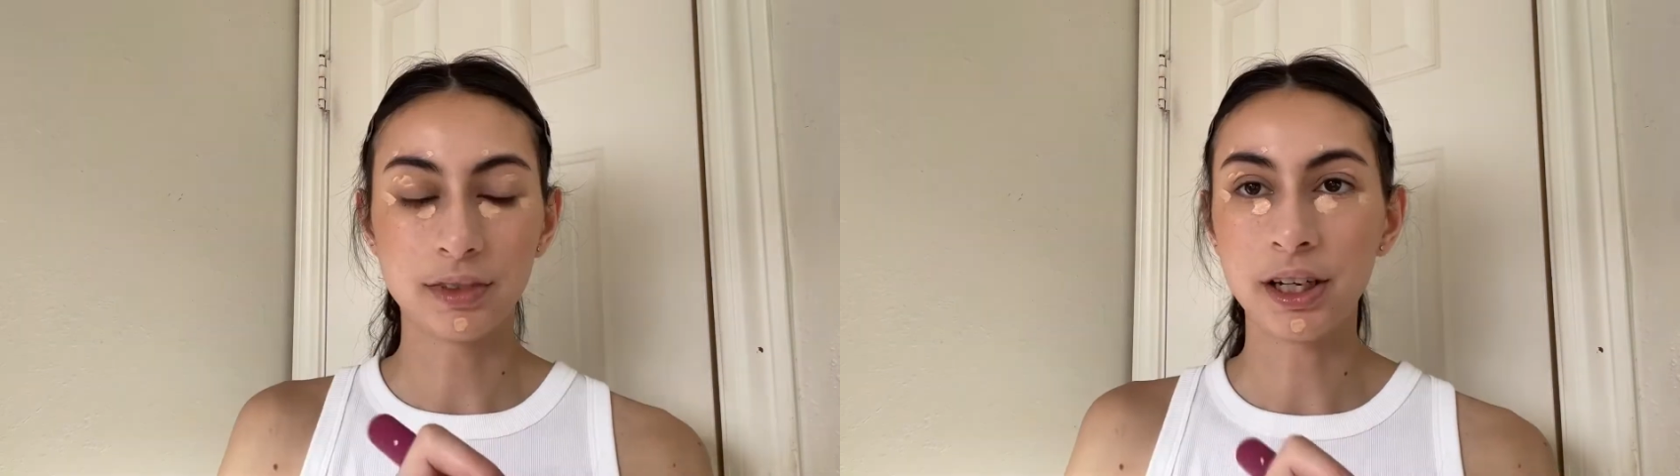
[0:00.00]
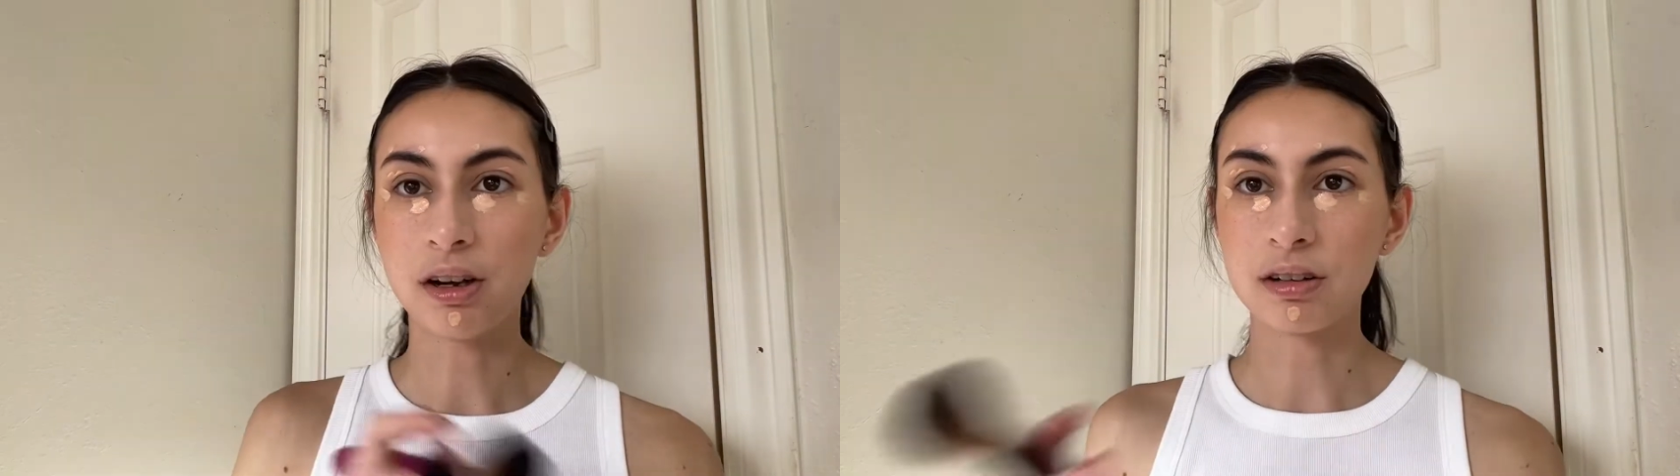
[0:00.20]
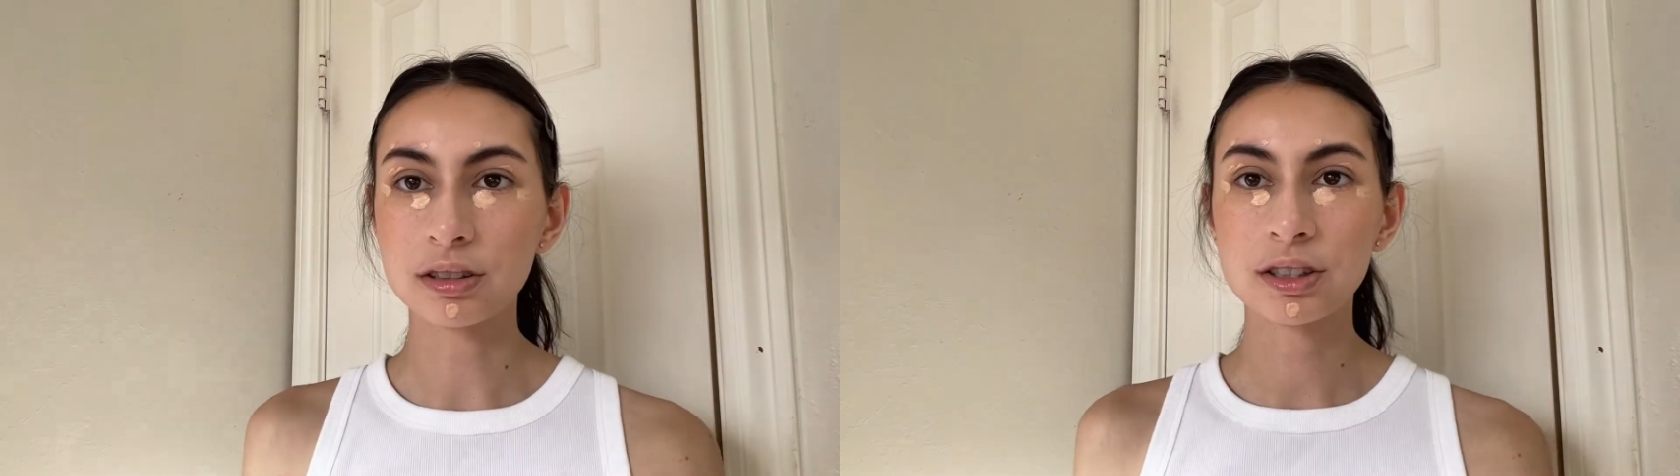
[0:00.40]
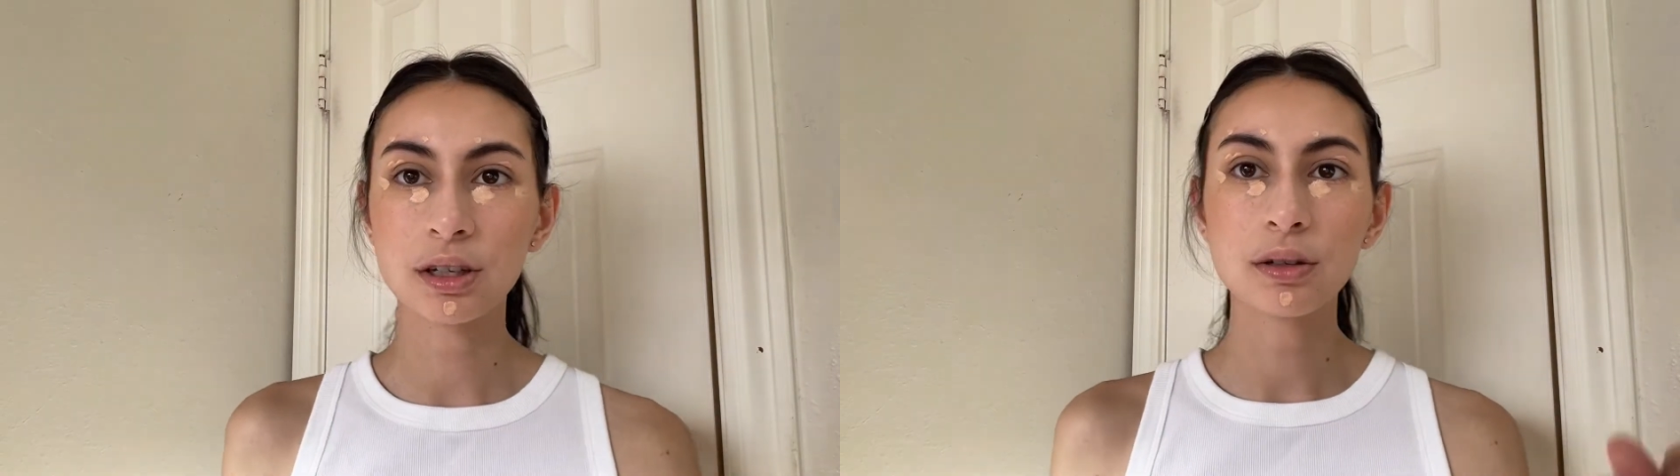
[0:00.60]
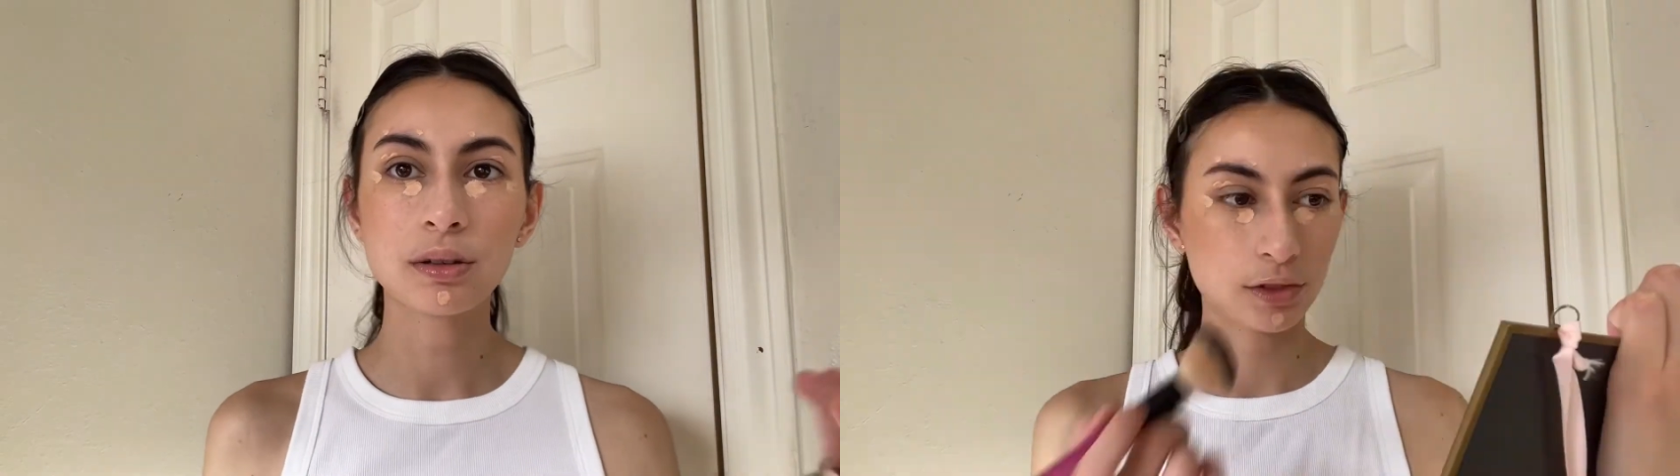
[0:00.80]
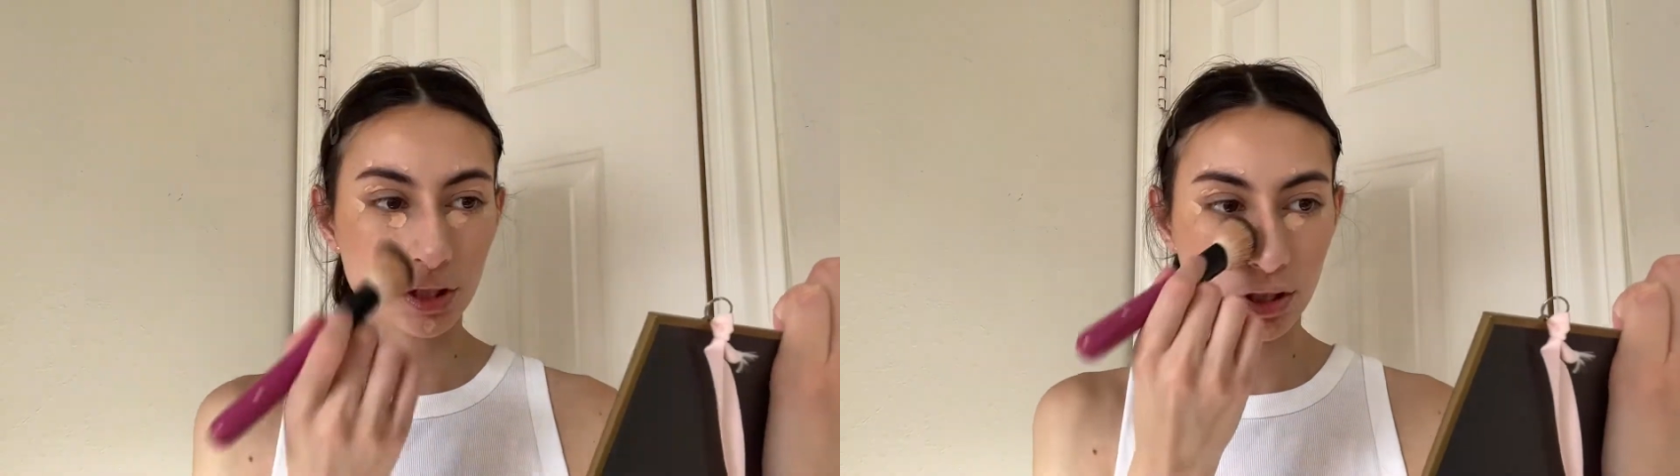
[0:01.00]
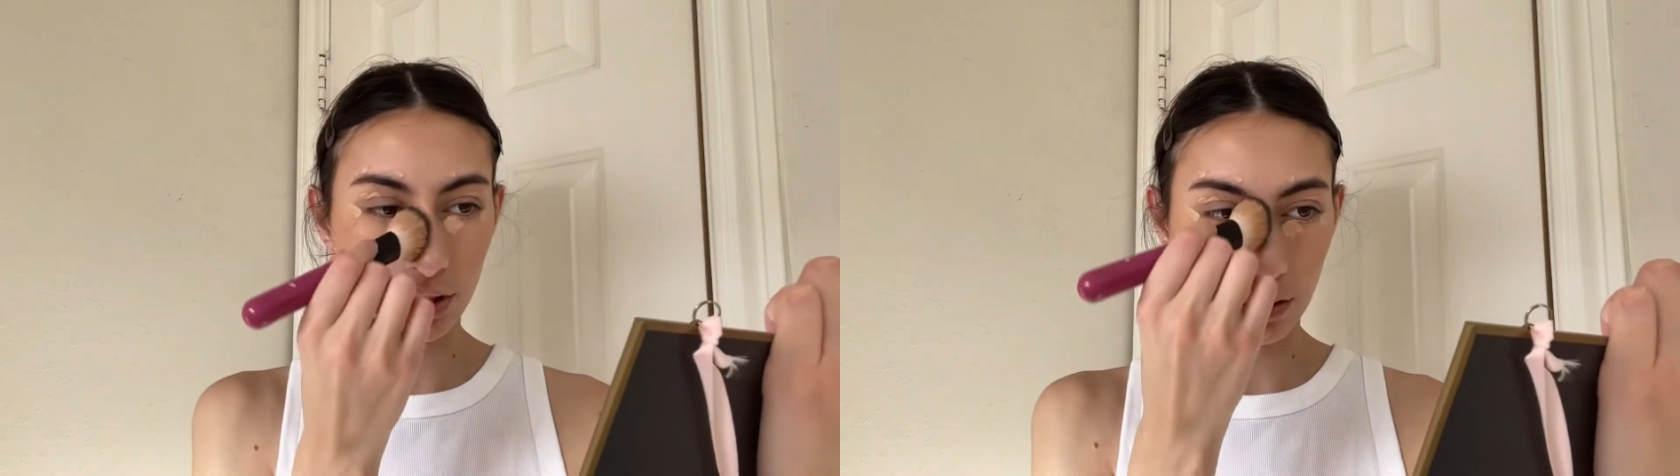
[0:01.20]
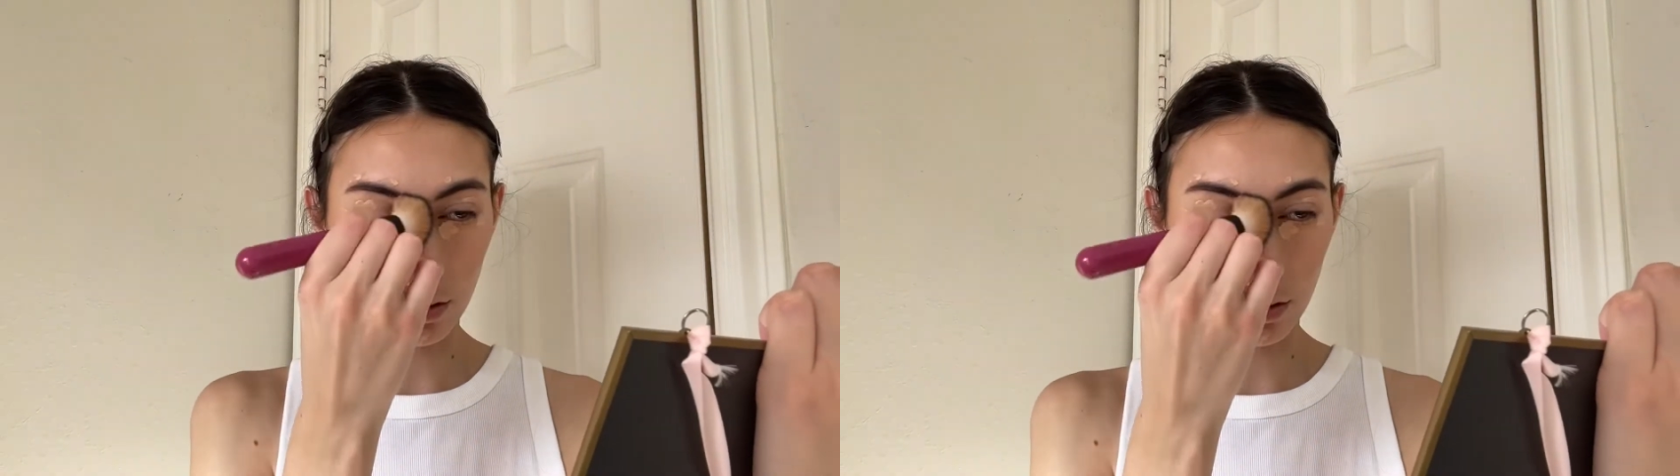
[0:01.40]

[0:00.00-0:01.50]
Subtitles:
And also just